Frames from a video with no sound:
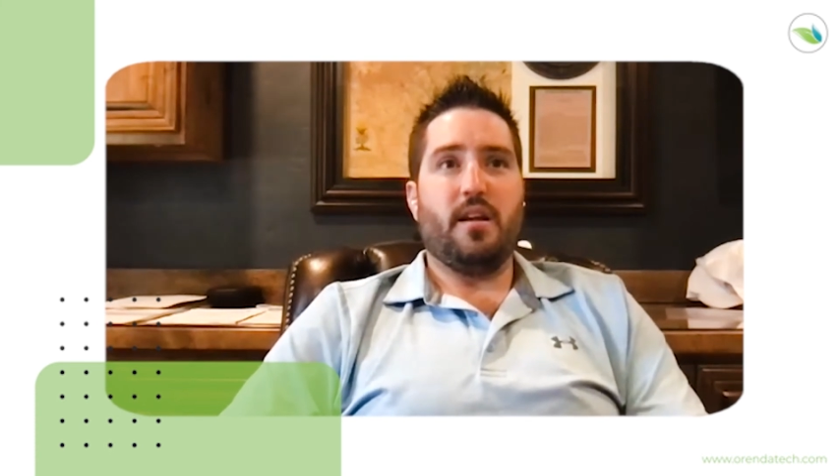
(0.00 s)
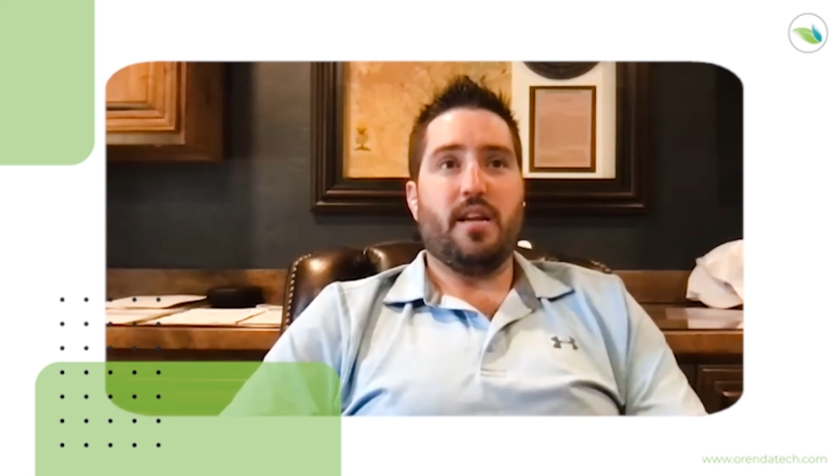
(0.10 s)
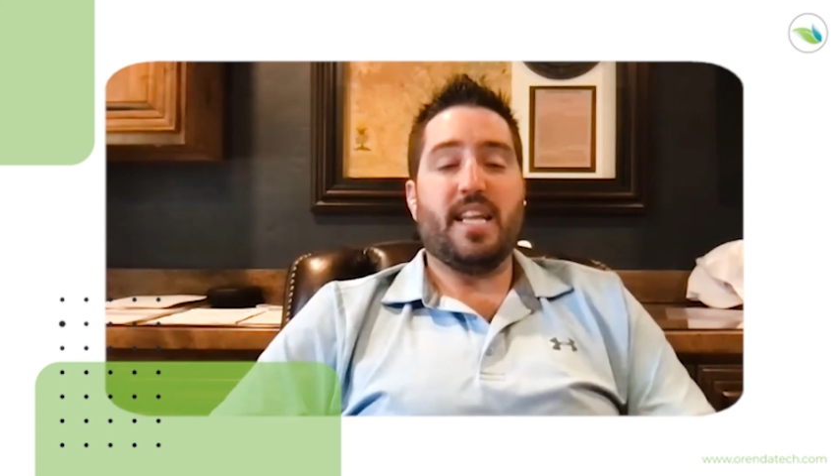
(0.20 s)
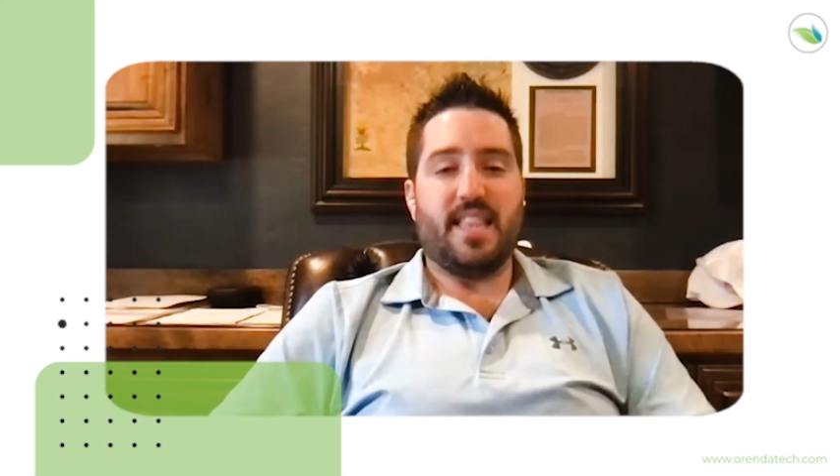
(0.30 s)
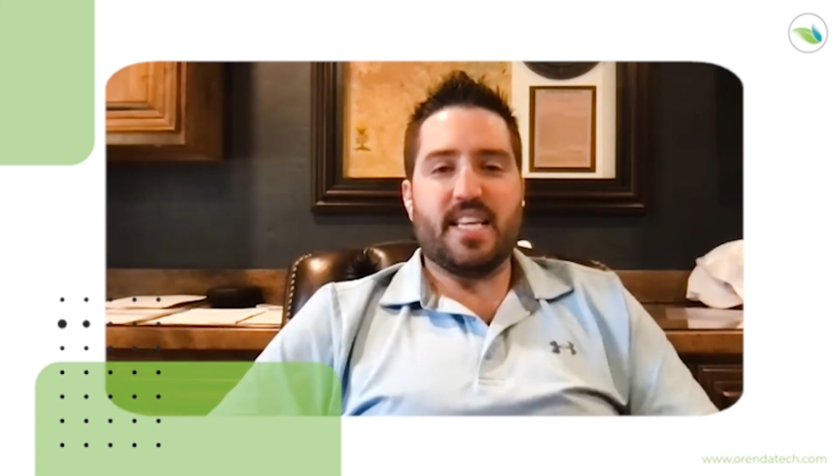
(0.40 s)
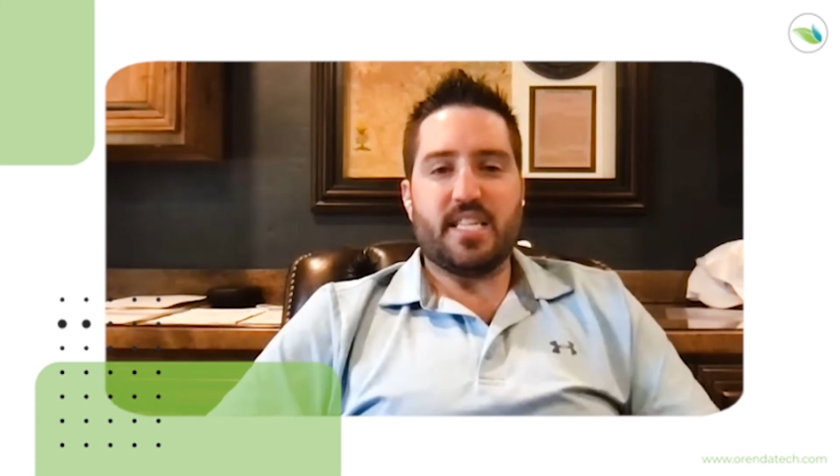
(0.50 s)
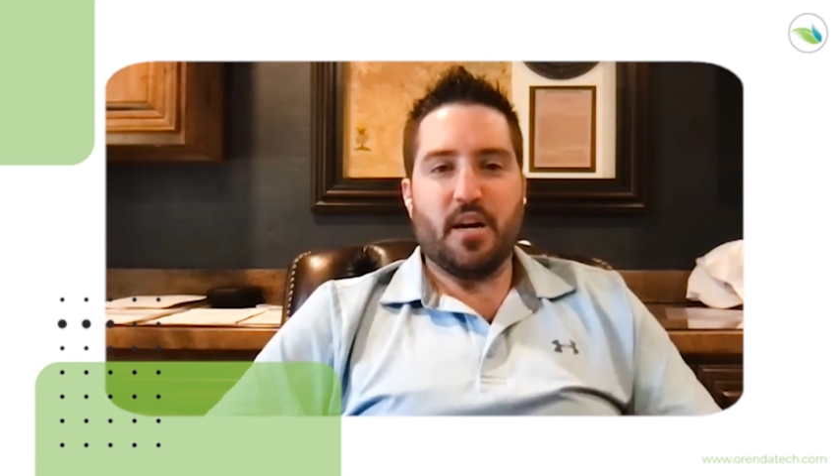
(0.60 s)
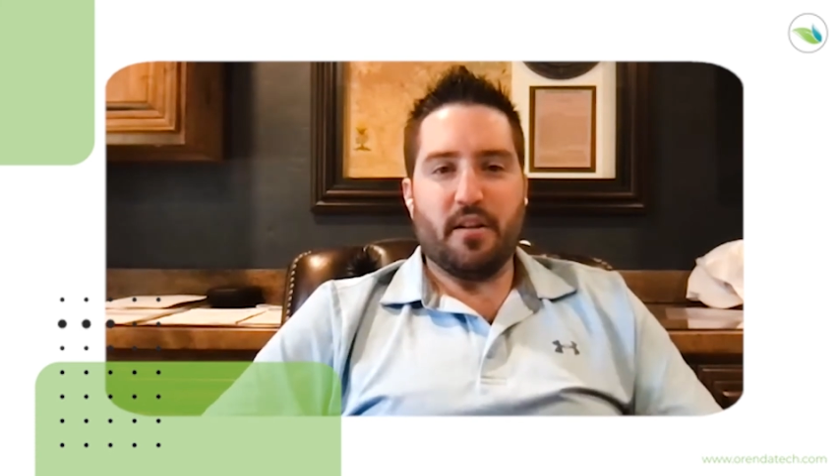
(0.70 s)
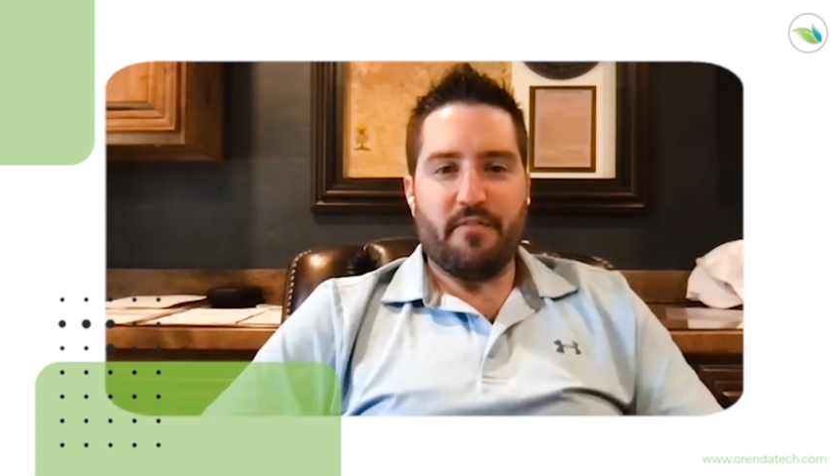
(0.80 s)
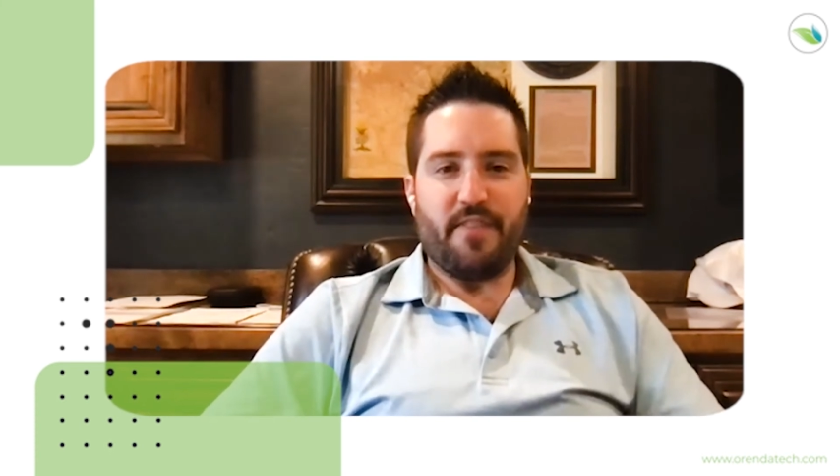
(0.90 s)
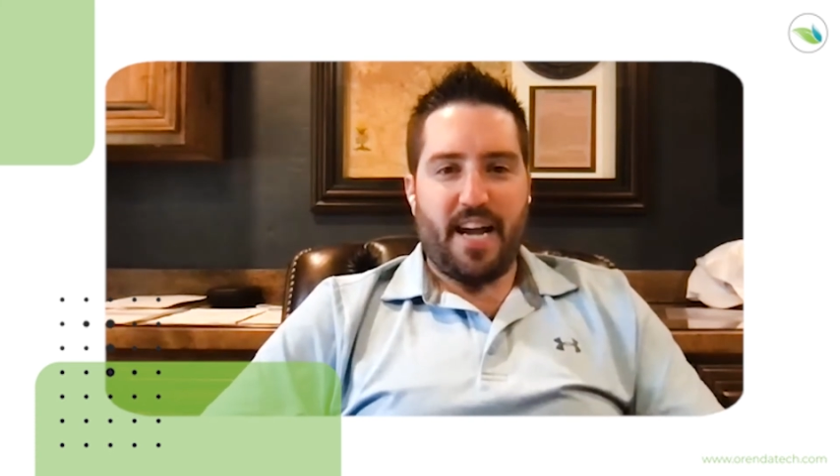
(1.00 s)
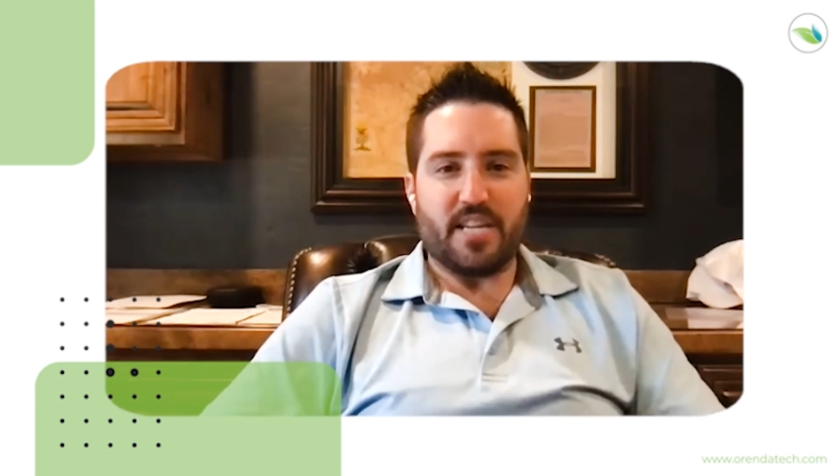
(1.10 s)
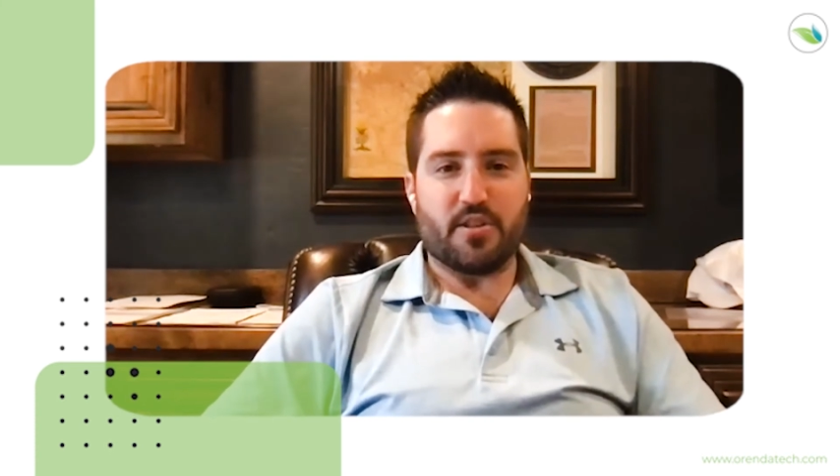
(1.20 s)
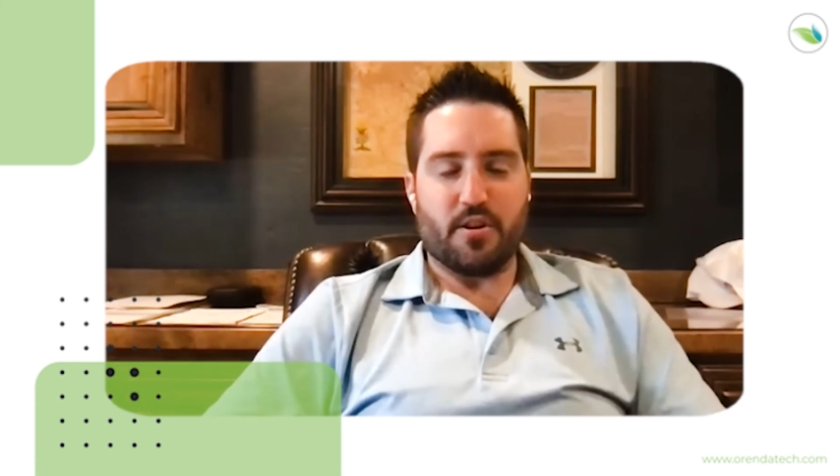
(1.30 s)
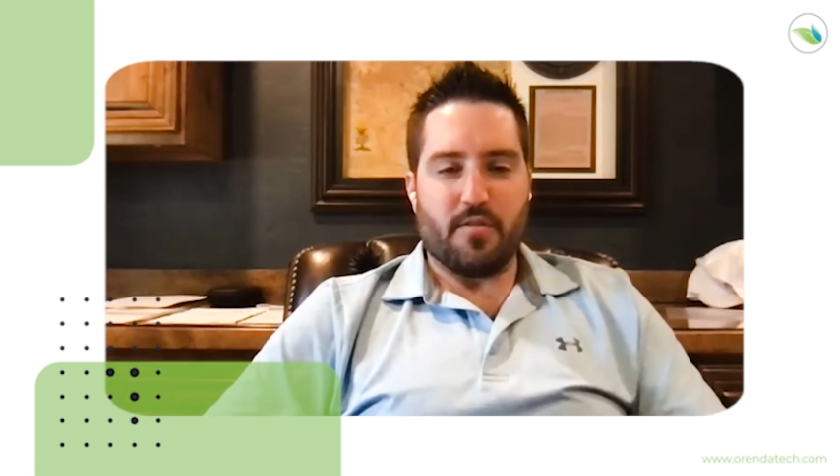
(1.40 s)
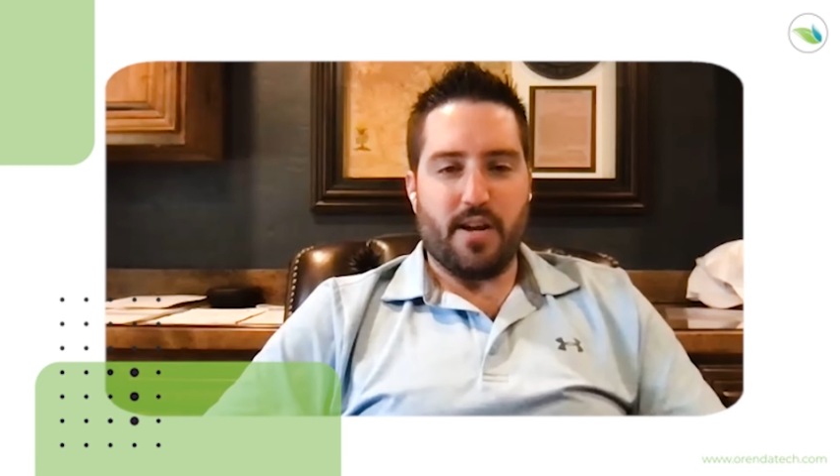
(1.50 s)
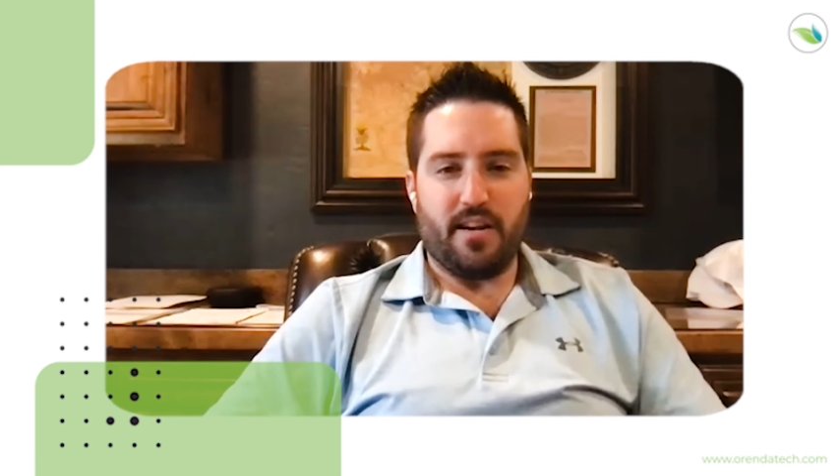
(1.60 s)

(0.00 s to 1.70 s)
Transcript: get this done faster, right?